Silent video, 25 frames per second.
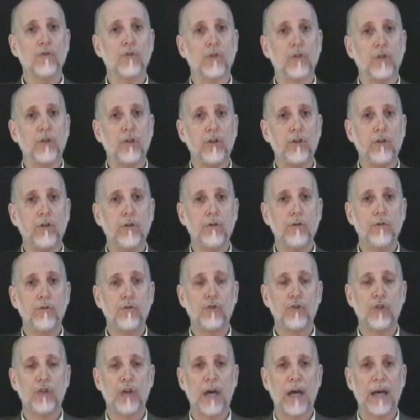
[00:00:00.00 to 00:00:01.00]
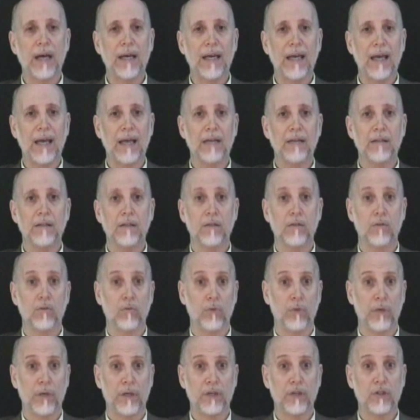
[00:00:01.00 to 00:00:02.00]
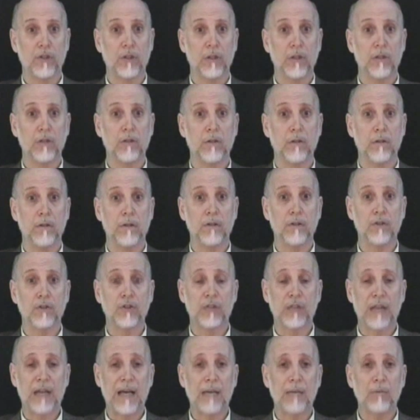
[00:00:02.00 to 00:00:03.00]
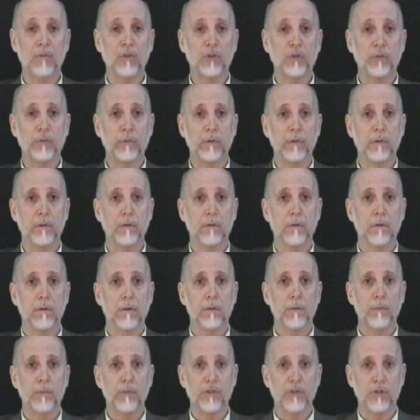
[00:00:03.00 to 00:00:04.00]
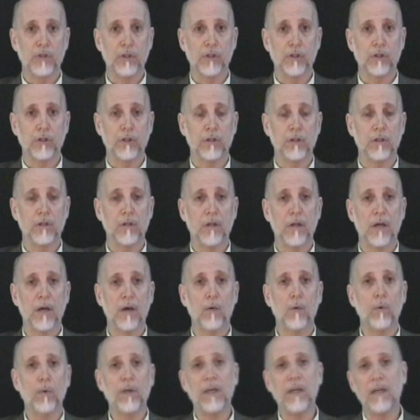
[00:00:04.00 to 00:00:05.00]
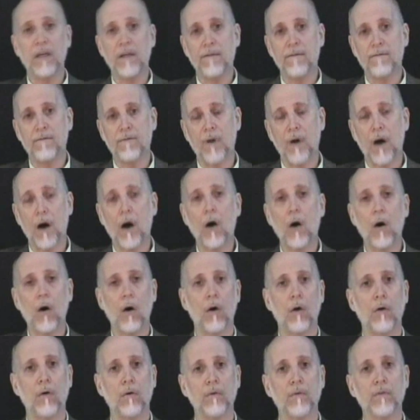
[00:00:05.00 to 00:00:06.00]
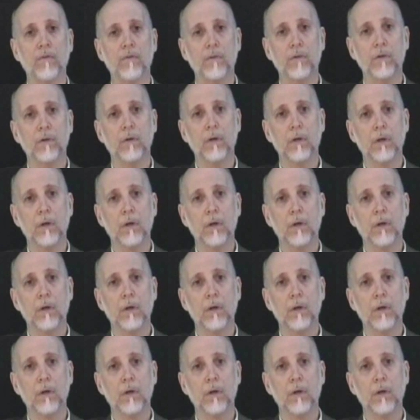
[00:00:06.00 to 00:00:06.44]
a huge, gigantic wrench into the establishment position that we evolved